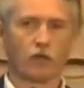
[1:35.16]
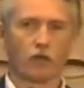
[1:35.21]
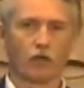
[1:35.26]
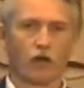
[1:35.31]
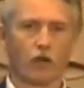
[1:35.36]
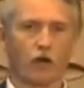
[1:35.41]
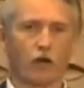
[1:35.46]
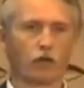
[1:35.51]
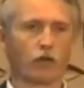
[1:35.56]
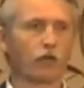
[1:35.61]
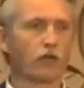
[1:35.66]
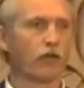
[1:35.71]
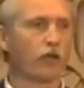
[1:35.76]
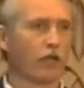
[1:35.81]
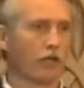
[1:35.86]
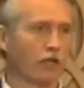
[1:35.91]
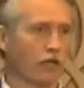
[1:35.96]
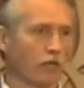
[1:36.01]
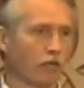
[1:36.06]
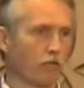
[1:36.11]
100
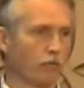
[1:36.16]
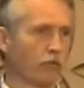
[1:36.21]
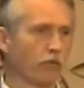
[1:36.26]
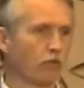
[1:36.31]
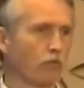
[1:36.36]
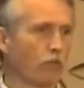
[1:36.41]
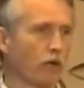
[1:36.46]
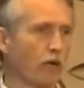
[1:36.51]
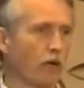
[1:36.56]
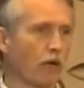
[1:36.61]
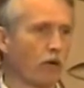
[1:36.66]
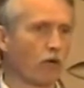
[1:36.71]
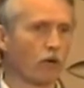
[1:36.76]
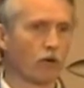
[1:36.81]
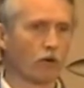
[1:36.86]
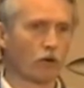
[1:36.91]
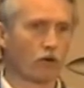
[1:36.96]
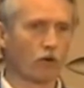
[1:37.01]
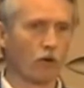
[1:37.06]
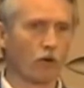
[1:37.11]
kW of
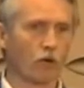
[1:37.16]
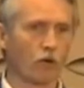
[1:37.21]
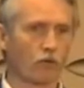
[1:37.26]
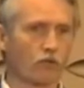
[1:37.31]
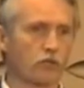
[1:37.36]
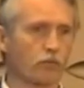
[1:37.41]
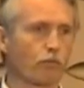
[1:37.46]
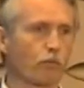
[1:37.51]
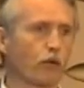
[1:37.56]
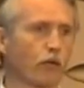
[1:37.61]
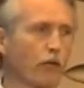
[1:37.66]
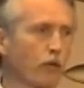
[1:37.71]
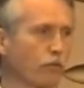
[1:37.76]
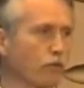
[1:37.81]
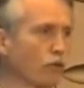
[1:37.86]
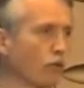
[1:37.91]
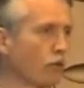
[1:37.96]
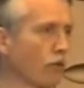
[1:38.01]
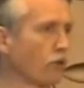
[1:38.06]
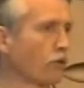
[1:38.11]
power or sprint up
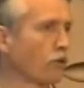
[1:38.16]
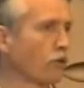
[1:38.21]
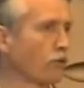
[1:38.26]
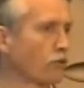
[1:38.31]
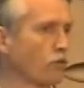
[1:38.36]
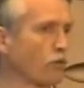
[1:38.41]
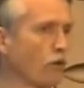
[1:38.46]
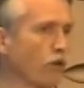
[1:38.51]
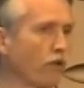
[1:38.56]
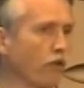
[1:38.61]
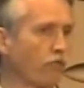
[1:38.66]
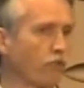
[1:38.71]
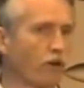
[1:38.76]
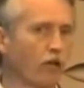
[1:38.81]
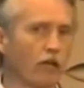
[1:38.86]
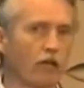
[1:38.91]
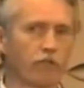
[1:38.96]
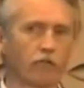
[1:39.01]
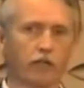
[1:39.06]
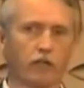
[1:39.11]
to
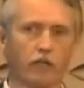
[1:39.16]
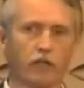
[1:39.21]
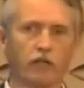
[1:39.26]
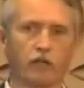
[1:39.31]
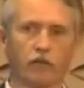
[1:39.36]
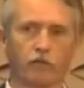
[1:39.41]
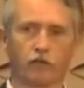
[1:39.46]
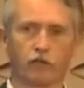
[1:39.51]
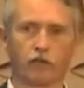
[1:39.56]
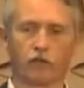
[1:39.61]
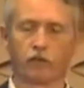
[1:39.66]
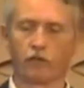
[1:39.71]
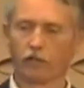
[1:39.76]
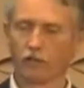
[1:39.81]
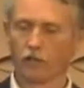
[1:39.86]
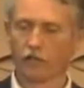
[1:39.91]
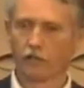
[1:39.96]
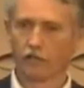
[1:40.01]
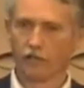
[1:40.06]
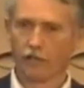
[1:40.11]
125 kW.
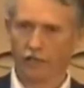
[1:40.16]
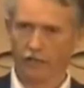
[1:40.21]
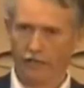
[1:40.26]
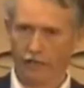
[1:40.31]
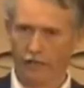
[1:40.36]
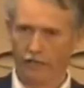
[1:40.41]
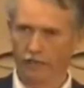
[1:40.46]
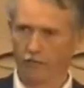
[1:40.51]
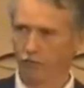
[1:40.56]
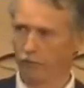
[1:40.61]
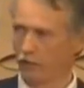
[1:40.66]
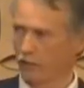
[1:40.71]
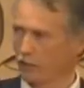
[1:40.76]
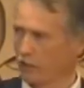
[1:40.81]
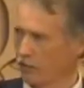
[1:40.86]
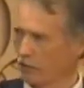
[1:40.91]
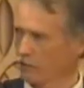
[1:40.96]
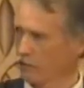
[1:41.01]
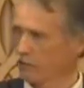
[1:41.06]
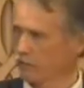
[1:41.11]
And
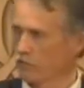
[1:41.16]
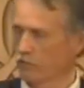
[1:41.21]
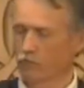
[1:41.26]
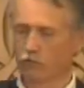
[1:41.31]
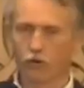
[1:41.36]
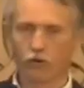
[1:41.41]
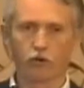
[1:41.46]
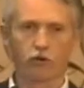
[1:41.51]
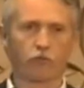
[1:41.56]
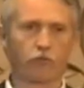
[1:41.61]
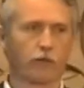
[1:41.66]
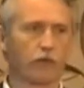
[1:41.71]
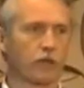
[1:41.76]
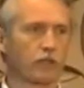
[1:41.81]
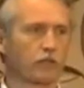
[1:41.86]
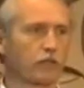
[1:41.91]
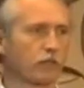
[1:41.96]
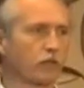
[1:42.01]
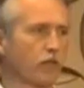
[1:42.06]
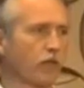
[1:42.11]
because it's
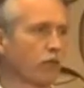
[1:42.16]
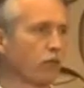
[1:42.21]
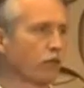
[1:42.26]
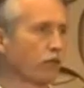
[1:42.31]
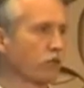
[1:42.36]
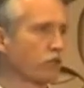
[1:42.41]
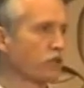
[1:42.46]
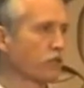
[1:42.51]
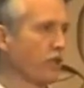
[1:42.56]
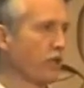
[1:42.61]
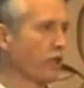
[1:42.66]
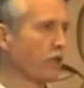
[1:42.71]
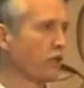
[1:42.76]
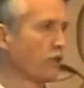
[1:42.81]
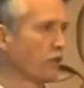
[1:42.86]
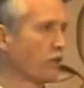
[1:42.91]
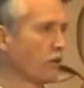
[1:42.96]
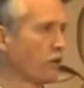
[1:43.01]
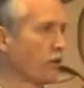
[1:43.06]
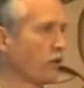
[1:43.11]
inverter-based, is able to stand
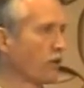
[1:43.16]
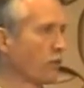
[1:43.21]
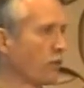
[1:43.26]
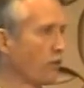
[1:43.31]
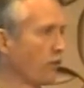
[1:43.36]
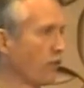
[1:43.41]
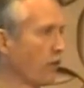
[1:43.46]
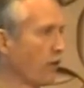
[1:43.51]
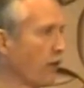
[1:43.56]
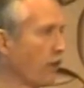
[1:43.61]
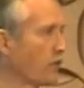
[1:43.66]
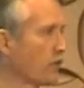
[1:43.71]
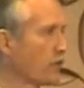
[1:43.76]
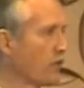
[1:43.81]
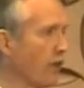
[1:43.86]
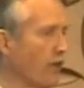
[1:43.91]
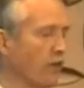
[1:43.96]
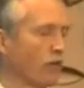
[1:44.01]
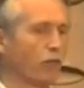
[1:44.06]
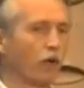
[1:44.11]
alone and provide
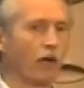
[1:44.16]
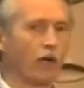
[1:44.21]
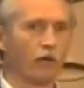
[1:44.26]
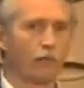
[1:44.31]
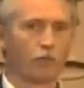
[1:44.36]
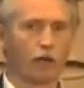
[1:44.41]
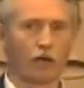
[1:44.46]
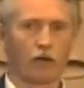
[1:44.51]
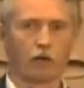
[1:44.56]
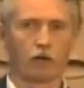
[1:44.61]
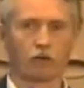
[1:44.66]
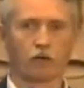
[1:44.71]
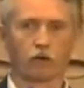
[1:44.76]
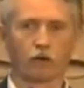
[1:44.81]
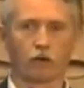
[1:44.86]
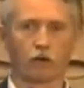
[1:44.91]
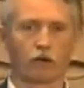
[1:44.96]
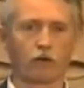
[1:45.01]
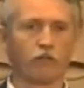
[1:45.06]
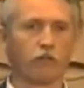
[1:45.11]
standby power
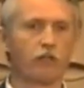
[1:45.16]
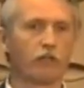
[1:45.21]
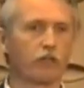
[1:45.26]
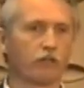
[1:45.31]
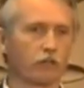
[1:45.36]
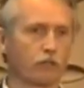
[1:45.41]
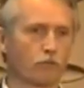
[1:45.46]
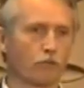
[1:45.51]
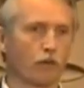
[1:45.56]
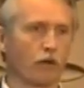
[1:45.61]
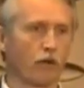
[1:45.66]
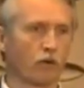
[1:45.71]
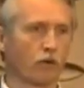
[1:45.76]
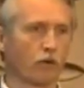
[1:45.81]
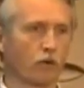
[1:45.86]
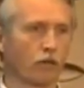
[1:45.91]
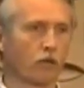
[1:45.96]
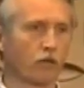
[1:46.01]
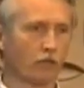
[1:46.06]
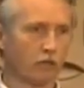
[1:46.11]
or convenience
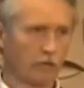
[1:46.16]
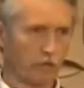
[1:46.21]
power